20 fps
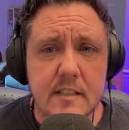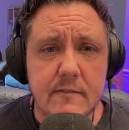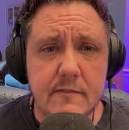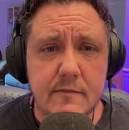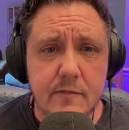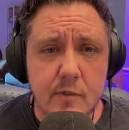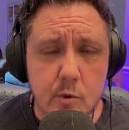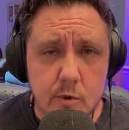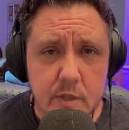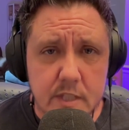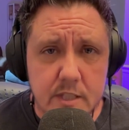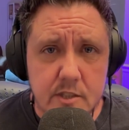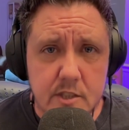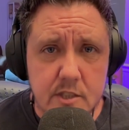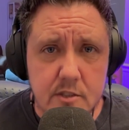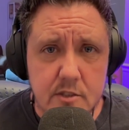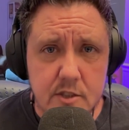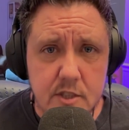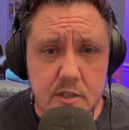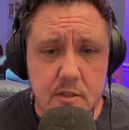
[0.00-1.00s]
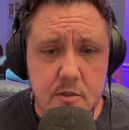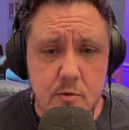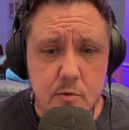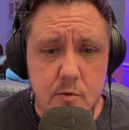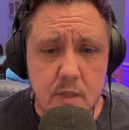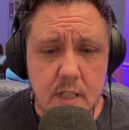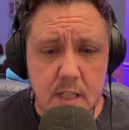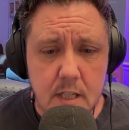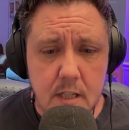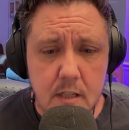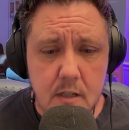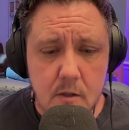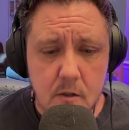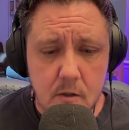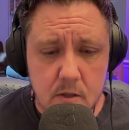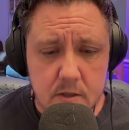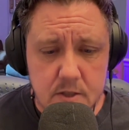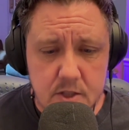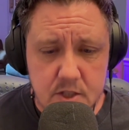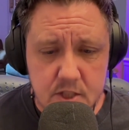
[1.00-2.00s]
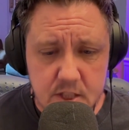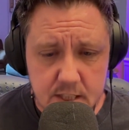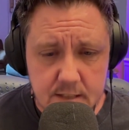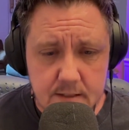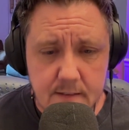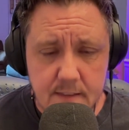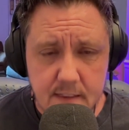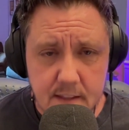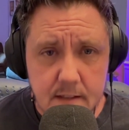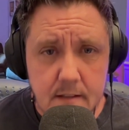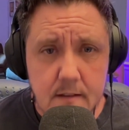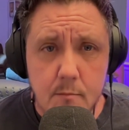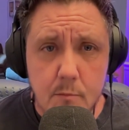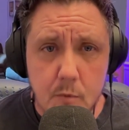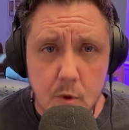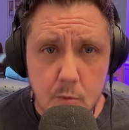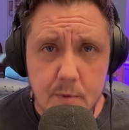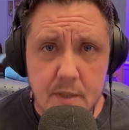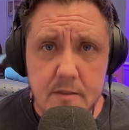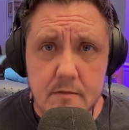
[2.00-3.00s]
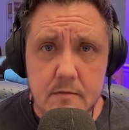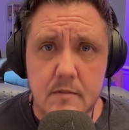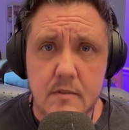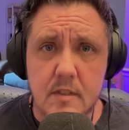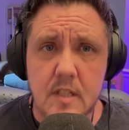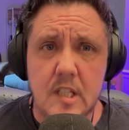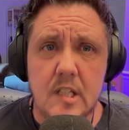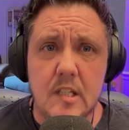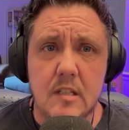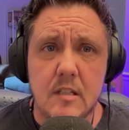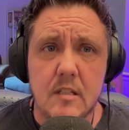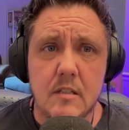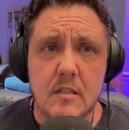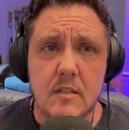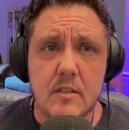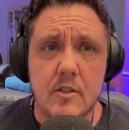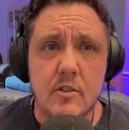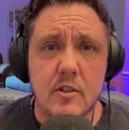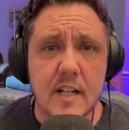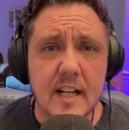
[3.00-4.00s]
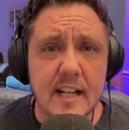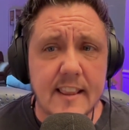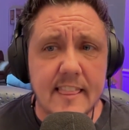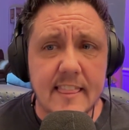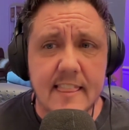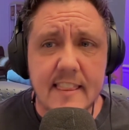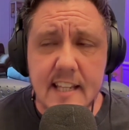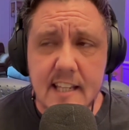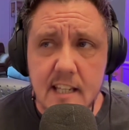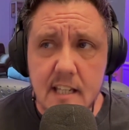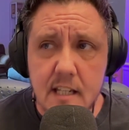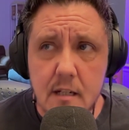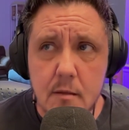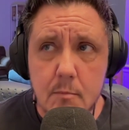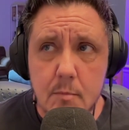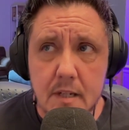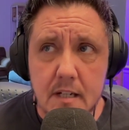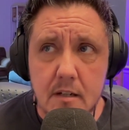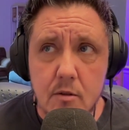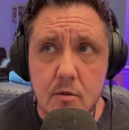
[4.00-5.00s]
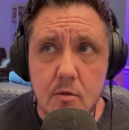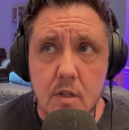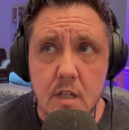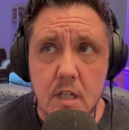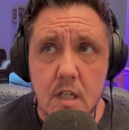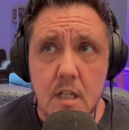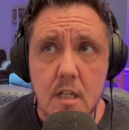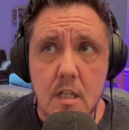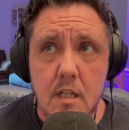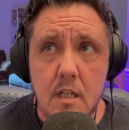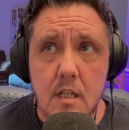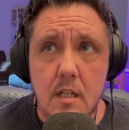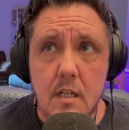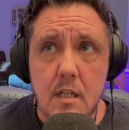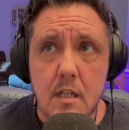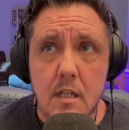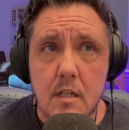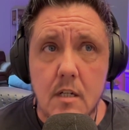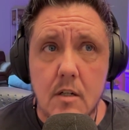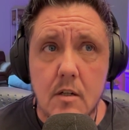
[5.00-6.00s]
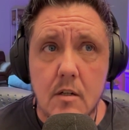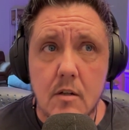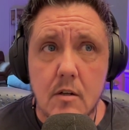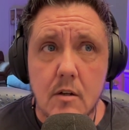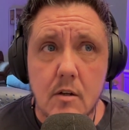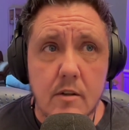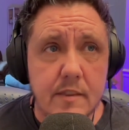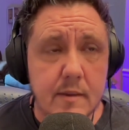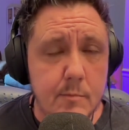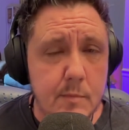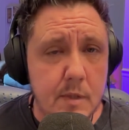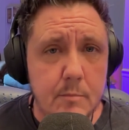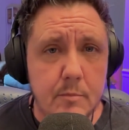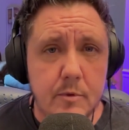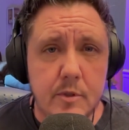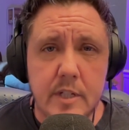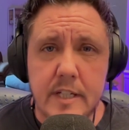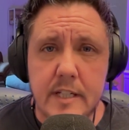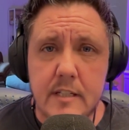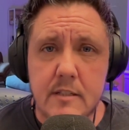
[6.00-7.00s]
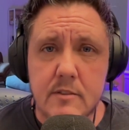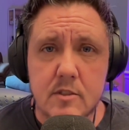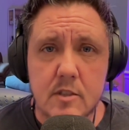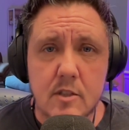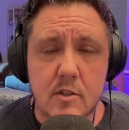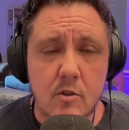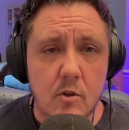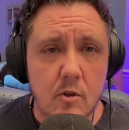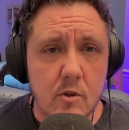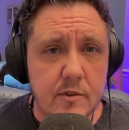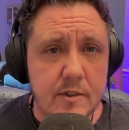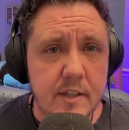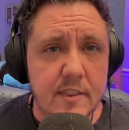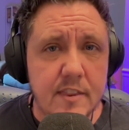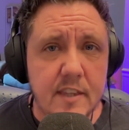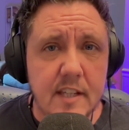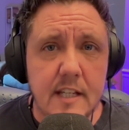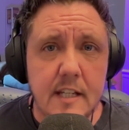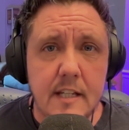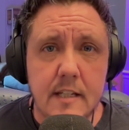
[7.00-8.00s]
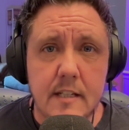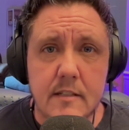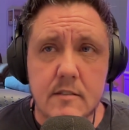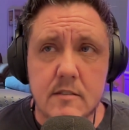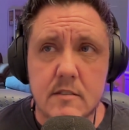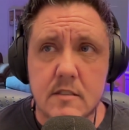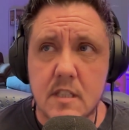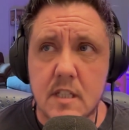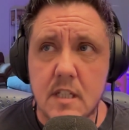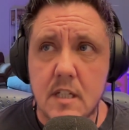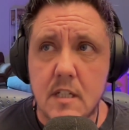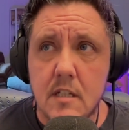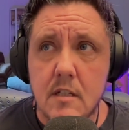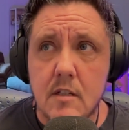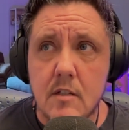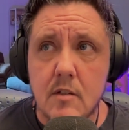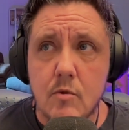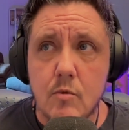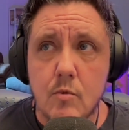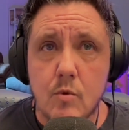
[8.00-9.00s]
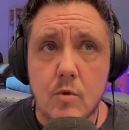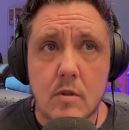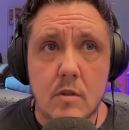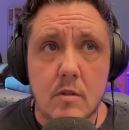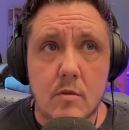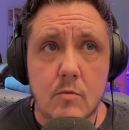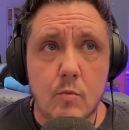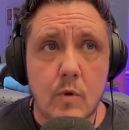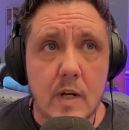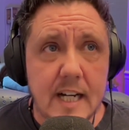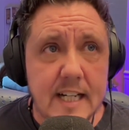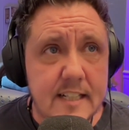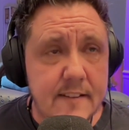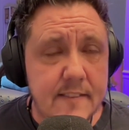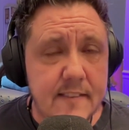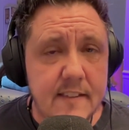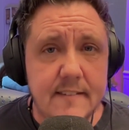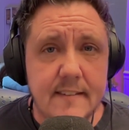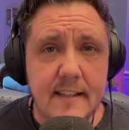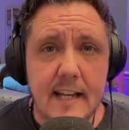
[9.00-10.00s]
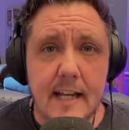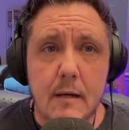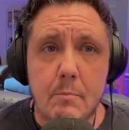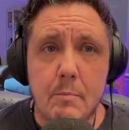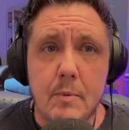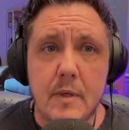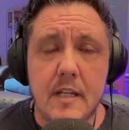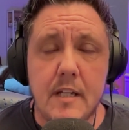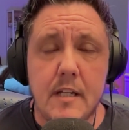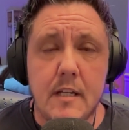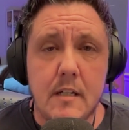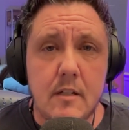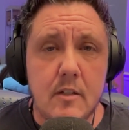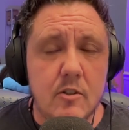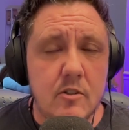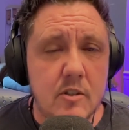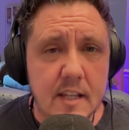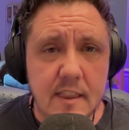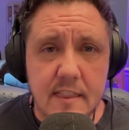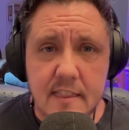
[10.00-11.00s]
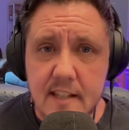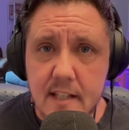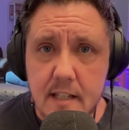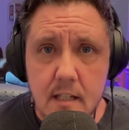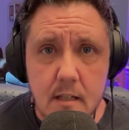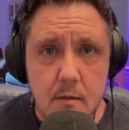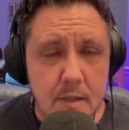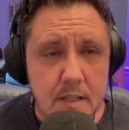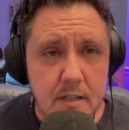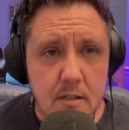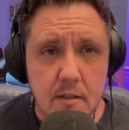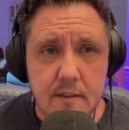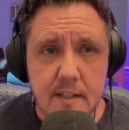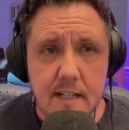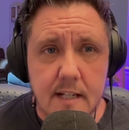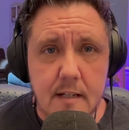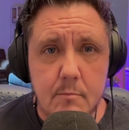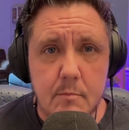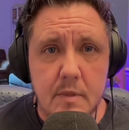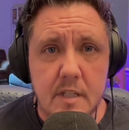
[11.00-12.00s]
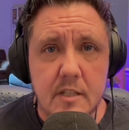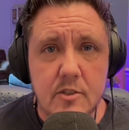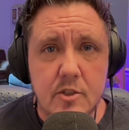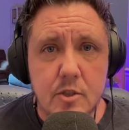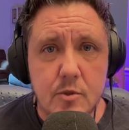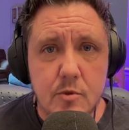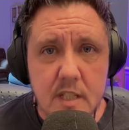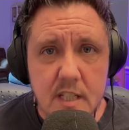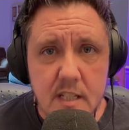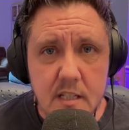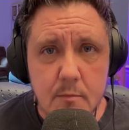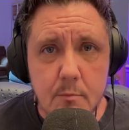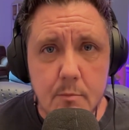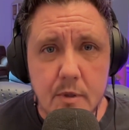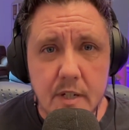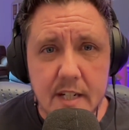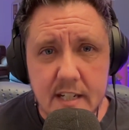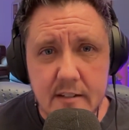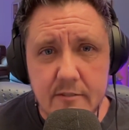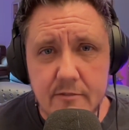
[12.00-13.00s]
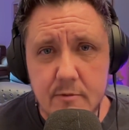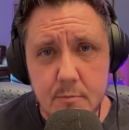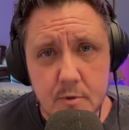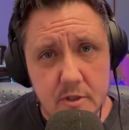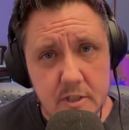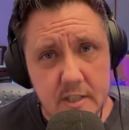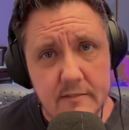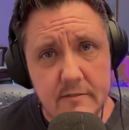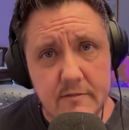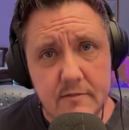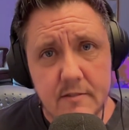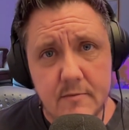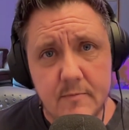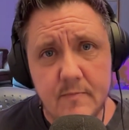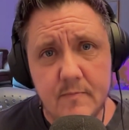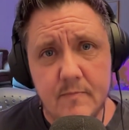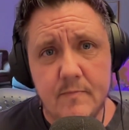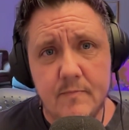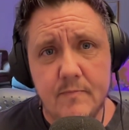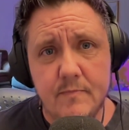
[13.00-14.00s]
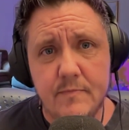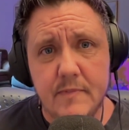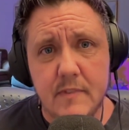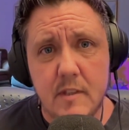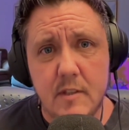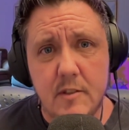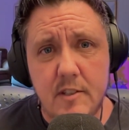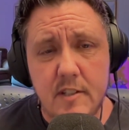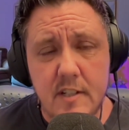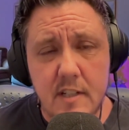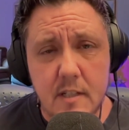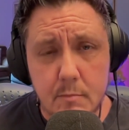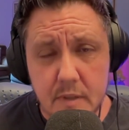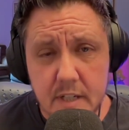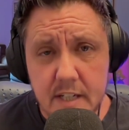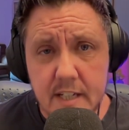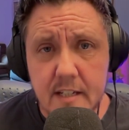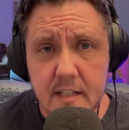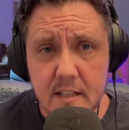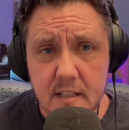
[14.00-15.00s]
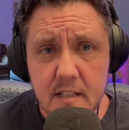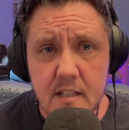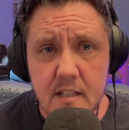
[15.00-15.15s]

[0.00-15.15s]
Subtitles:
focuses you on just this moment. You're not thinking about all the memories and all the things, or why did this happen? You're not thinking about all that because you need a break from grief. You need a break.